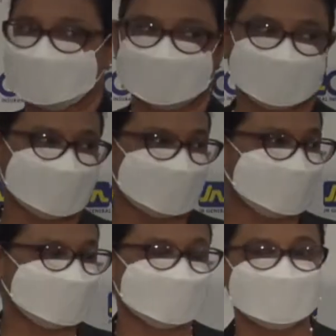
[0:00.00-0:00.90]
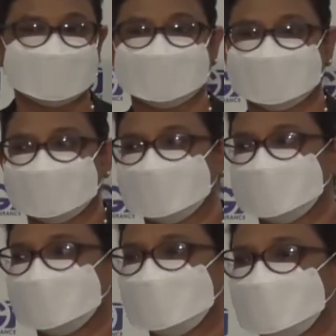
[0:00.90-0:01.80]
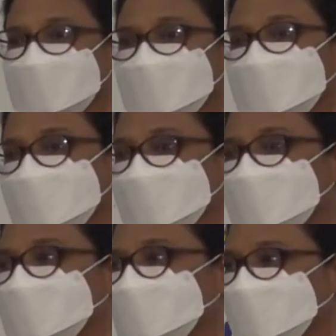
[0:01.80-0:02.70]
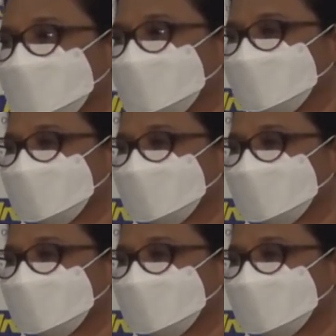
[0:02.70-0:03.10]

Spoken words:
will present the gift afterwards. Please come up.